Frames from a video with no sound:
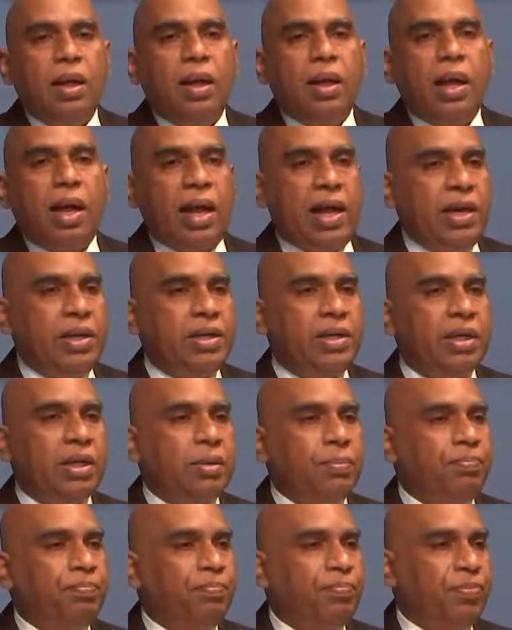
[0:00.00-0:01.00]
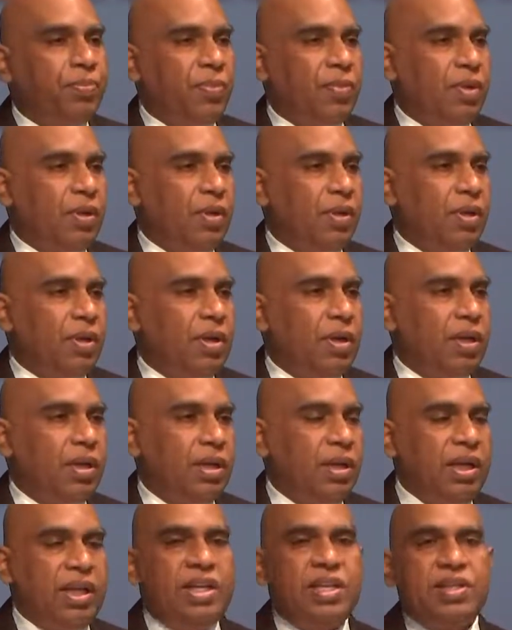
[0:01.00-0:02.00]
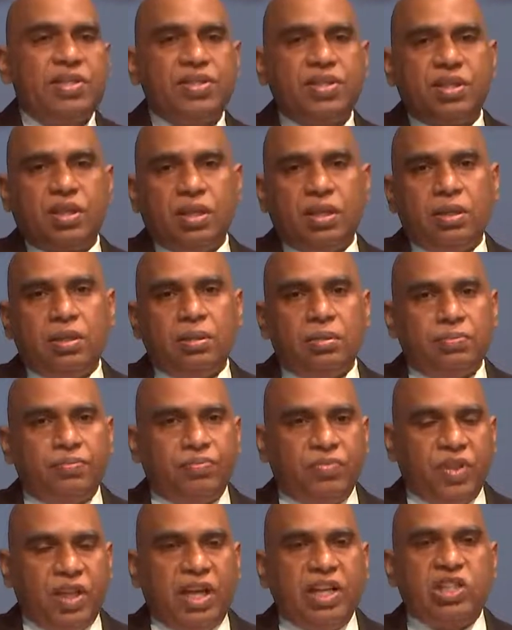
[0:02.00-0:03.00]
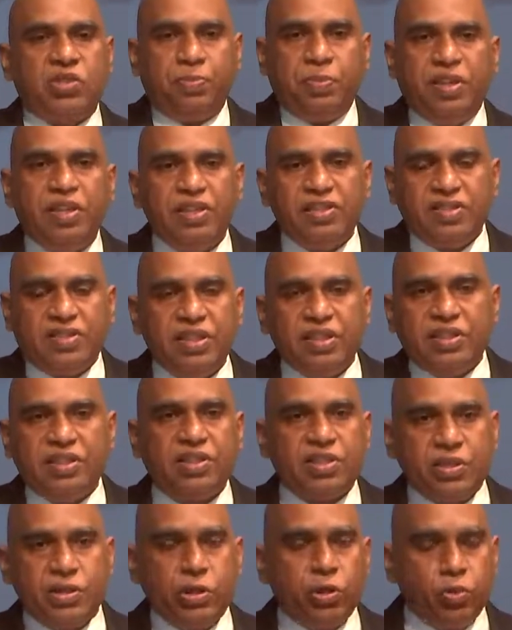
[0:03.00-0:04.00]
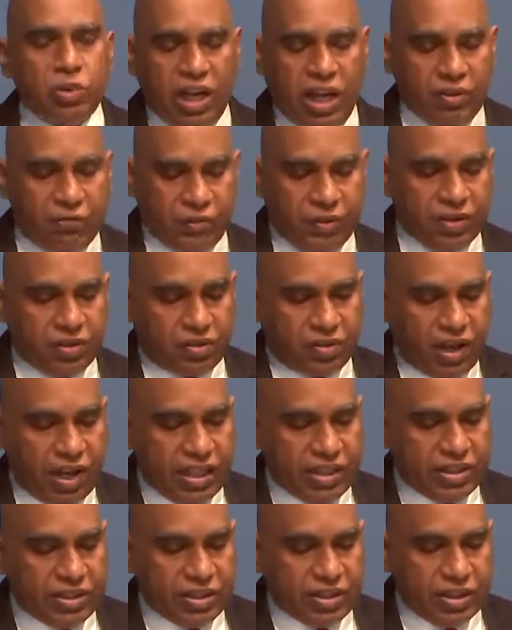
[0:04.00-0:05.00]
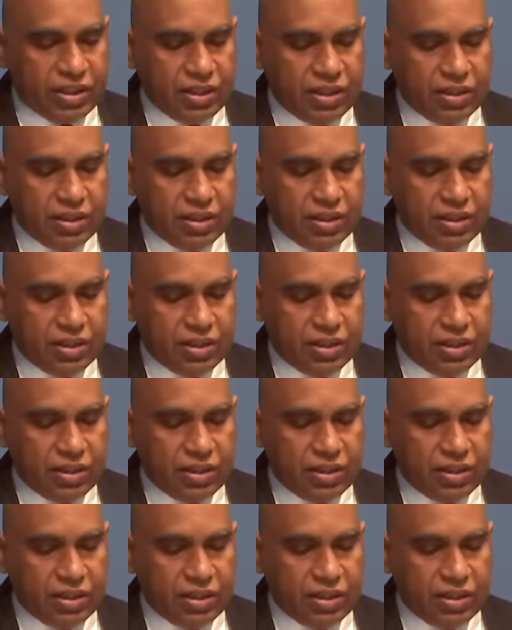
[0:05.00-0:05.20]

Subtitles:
and is experiencing this new life in Christ.